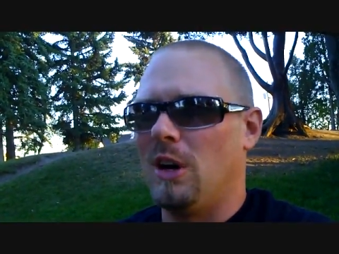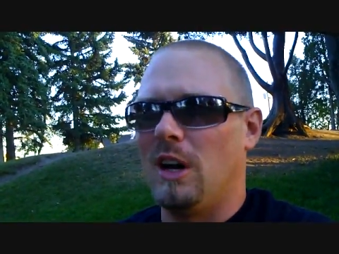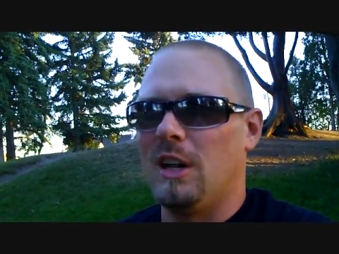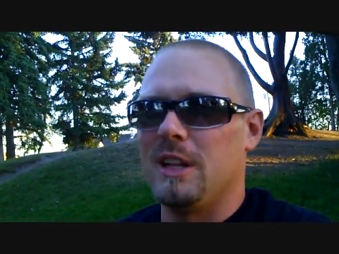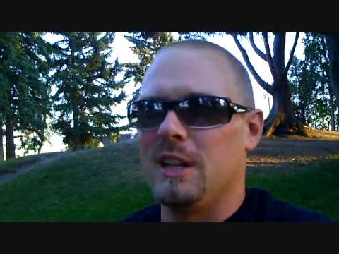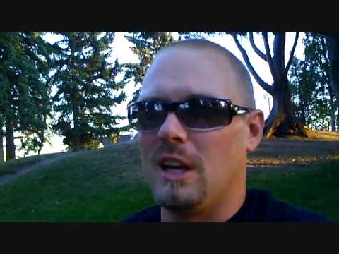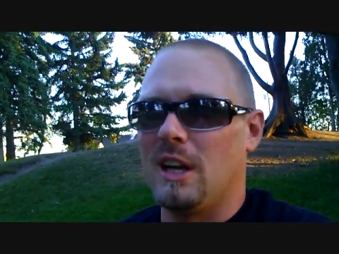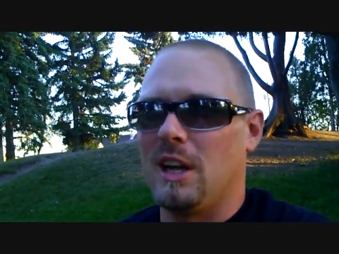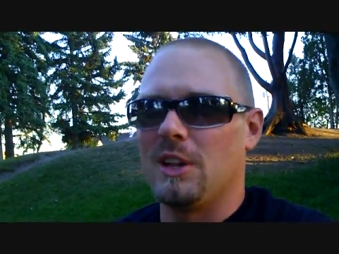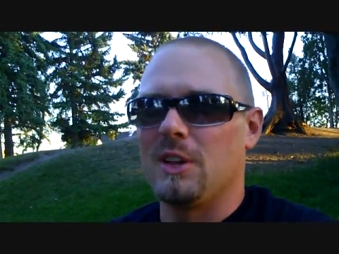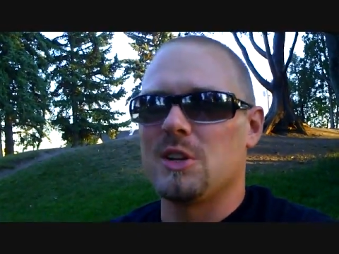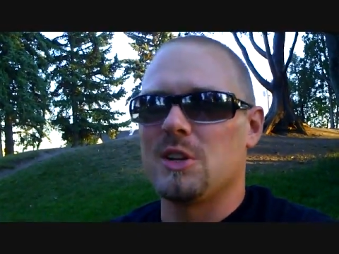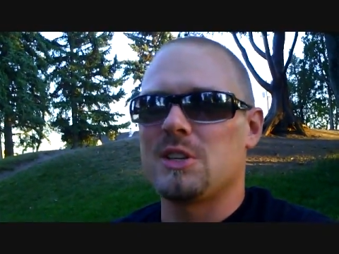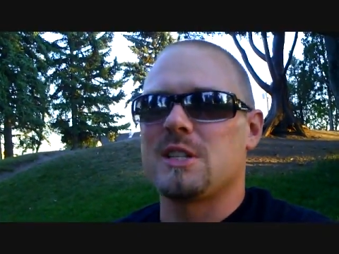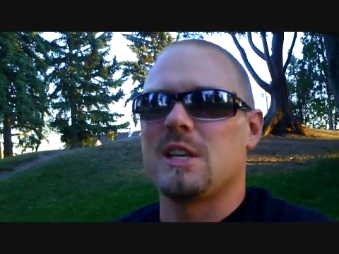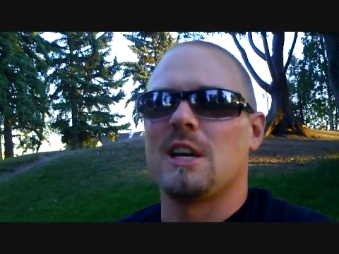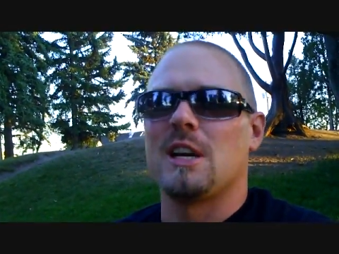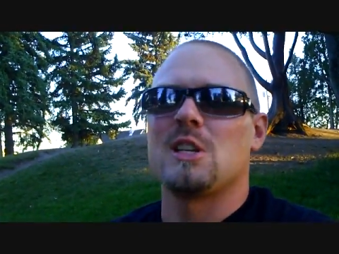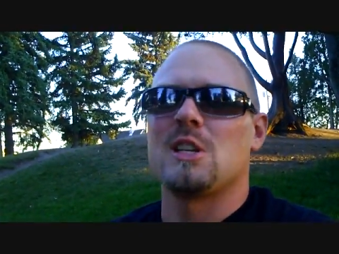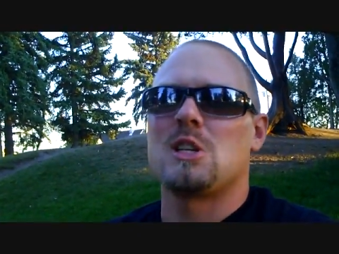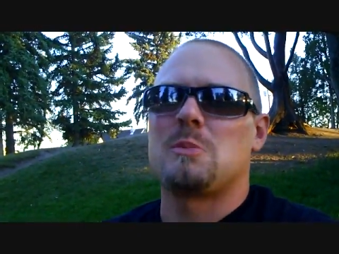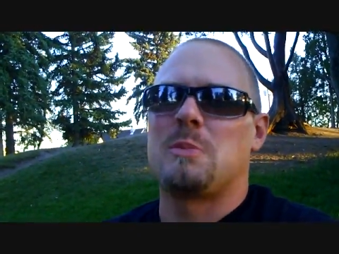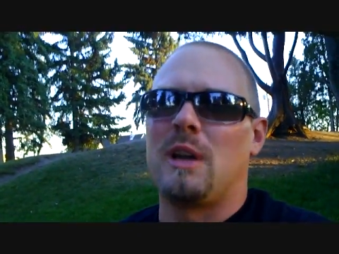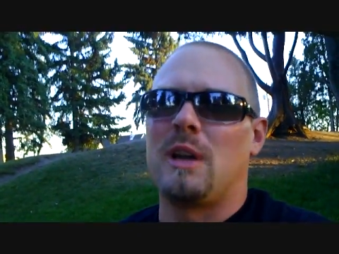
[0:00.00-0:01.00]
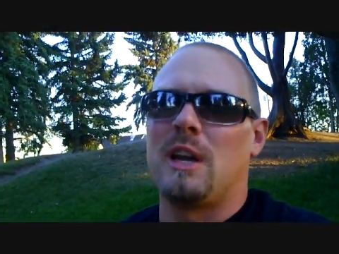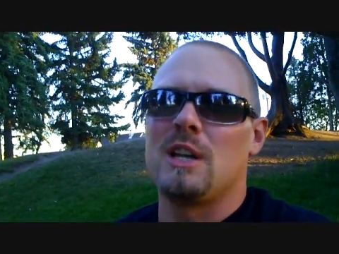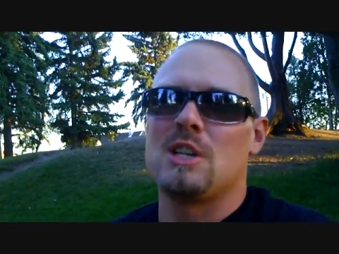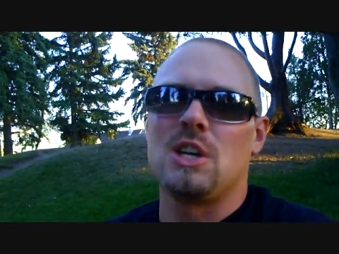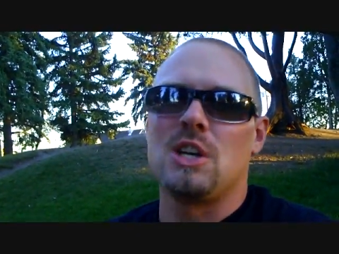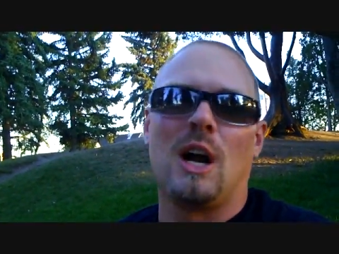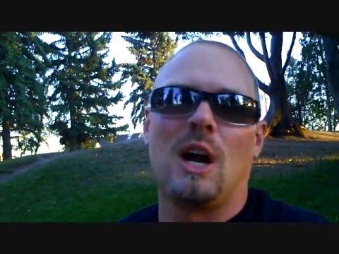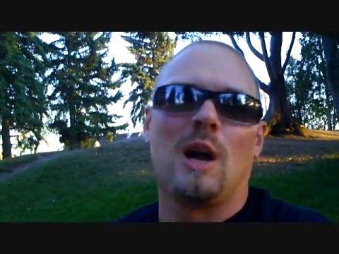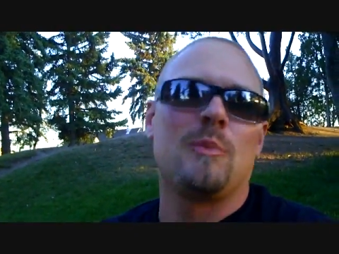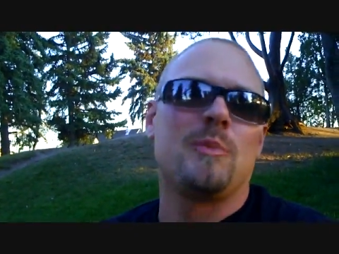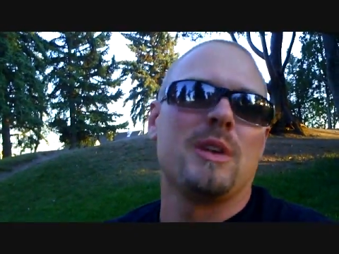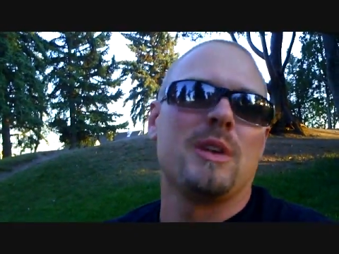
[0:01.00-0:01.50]
on the other side of this page.
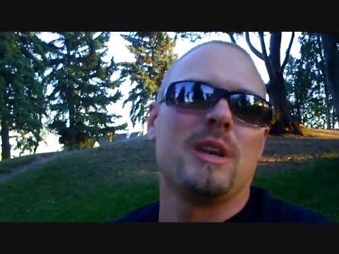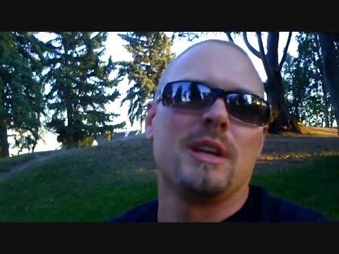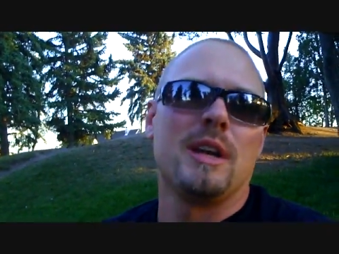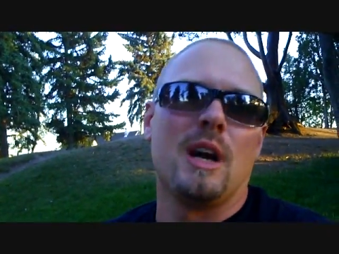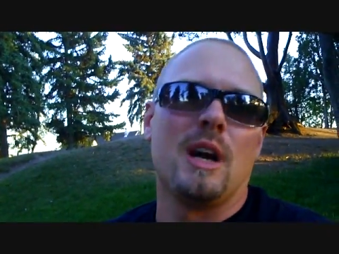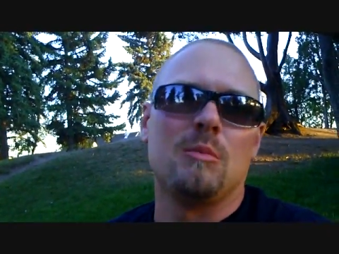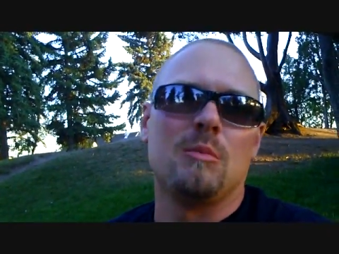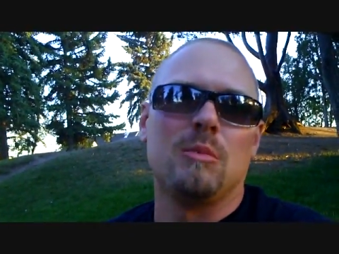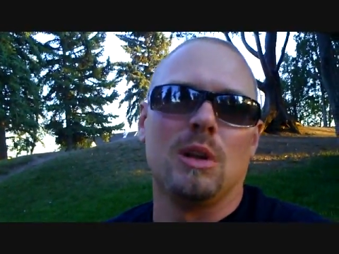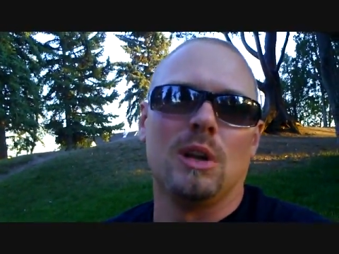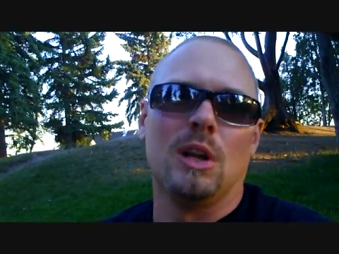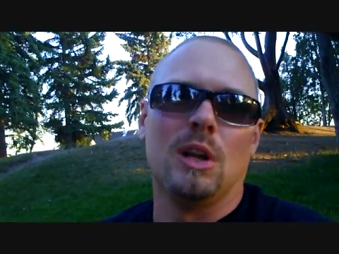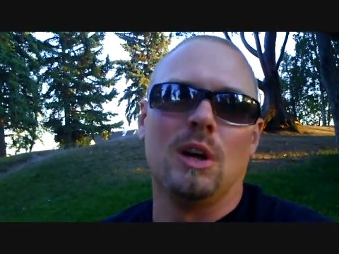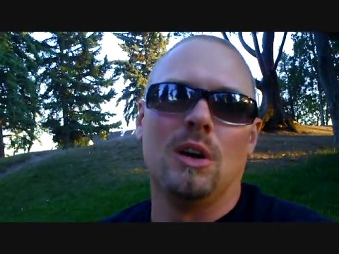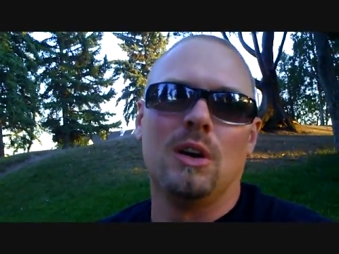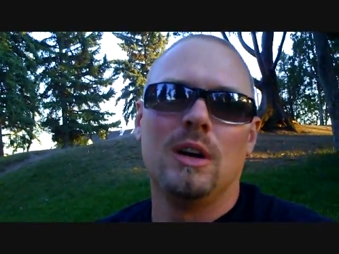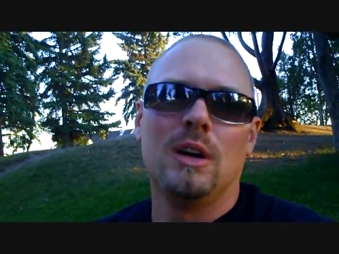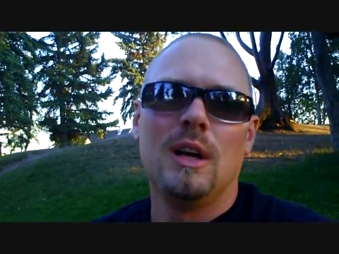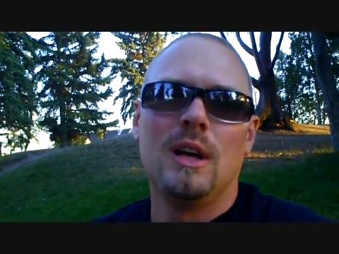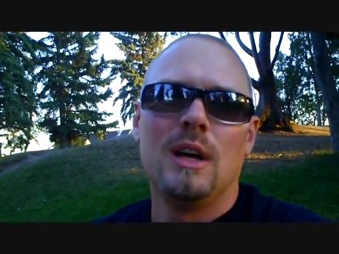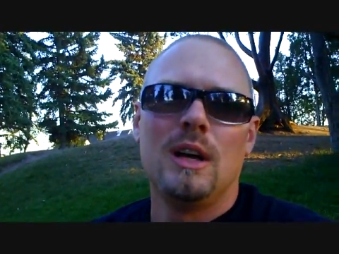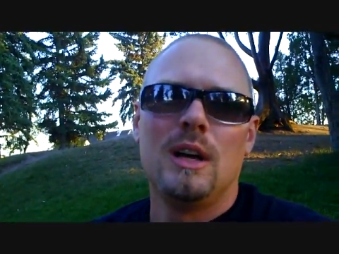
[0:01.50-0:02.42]
Opt in down below.